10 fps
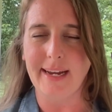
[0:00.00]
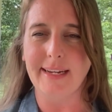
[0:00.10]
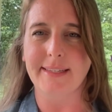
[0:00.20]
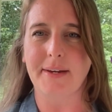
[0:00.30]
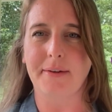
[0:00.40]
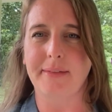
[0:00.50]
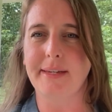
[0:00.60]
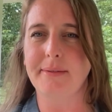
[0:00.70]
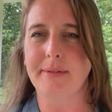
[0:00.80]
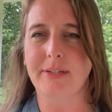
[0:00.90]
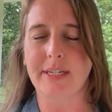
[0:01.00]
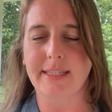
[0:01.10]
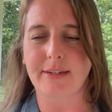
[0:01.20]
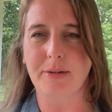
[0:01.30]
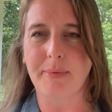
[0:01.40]
So this was just
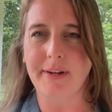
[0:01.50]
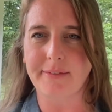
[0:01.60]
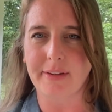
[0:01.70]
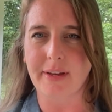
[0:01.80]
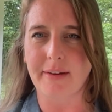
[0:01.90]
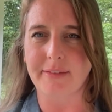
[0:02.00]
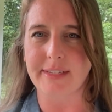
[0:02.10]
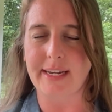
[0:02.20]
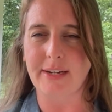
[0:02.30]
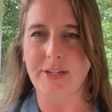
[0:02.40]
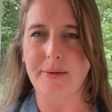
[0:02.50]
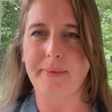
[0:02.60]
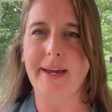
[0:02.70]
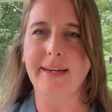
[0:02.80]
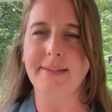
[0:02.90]
such a beautiful conversation.
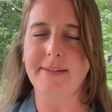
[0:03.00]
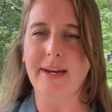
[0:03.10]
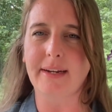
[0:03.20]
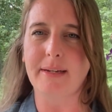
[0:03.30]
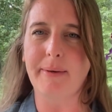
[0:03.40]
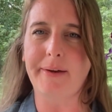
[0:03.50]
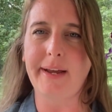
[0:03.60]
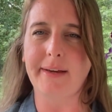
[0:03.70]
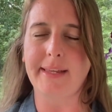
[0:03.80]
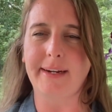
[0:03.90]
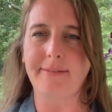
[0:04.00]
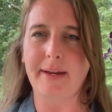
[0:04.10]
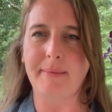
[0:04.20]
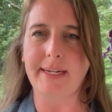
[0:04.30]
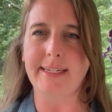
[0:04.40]
We also talked about how their
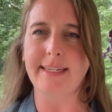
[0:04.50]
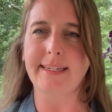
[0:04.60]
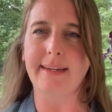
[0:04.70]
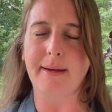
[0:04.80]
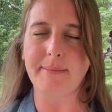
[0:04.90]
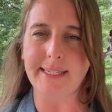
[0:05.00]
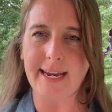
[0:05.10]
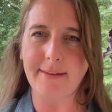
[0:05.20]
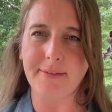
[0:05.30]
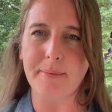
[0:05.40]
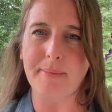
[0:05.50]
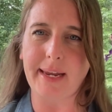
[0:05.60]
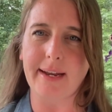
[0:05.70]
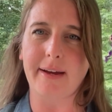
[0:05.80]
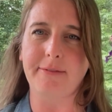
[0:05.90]
family does abstain from
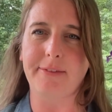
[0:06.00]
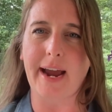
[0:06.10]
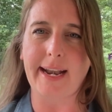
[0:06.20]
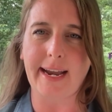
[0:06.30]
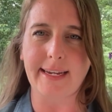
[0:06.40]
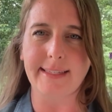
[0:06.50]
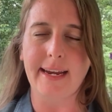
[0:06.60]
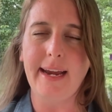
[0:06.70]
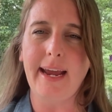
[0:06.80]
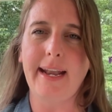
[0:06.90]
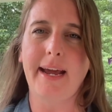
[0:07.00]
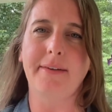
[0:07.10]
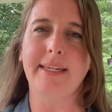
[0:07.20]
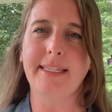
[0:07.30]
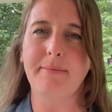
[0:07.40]
meat on Fridays and how
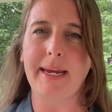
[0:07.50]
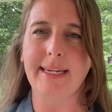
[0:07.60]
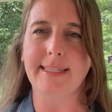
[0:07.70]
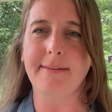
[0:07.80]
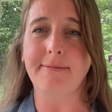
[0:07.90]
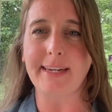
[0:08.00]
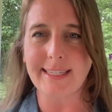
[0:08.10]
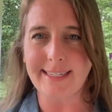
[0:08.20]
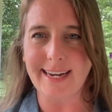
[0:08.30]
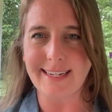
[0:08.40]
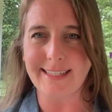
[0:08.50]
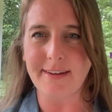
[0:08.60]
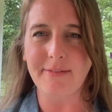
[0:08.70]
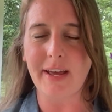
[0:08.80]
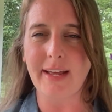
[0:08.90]
this makes the feast days
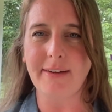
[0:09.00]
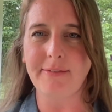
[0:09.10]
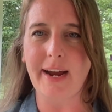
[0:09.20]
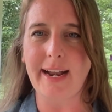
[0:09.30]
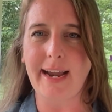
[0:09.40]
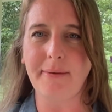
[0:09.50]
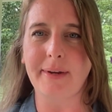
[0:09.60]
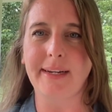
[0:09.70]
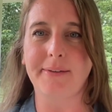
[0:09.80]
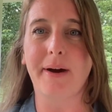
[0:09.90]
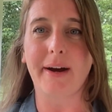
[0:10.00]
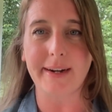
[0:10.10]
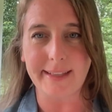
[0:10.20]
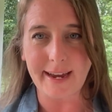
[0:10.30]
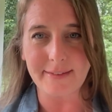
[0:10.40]
that fall on a Friday when you are
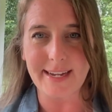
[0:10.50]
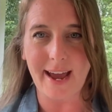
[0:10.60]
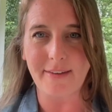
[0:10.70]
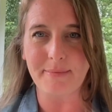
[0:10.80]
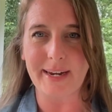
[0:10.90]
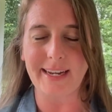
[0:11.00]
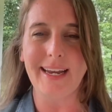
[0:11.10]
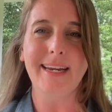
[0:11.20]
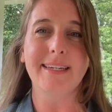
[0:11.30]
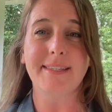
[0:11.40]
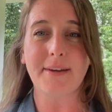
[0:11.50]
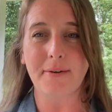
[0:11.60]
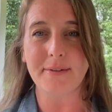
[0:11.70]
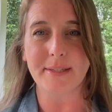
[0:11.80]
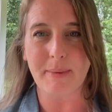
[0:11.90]
allowed to have meat
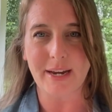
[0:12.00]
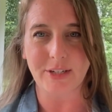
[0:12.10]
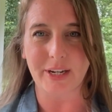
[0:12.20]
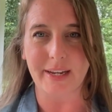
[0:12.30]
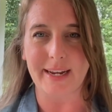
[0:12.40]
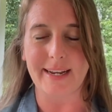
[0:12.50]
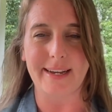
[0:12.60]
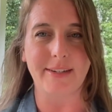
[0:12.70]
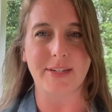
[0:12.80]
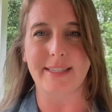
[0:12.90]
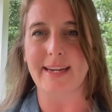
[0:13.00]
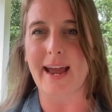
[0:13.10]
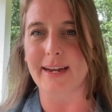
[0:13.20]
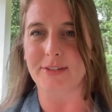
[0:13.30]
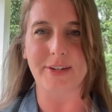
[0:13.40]
so special and just
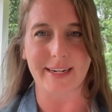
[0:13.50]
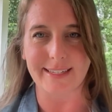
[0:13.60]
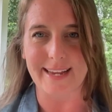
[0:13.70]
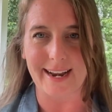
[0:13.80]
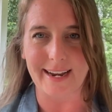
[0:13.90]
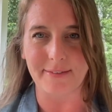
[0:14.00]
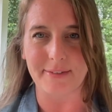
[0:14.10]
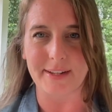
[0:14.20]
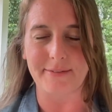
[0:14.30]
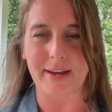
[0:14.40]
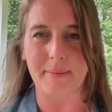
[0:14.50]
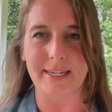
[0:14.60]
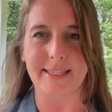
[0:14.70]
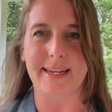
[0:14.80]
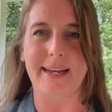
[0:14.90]
extra exciting for the
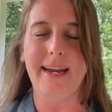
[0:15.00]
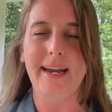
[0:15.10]
families. And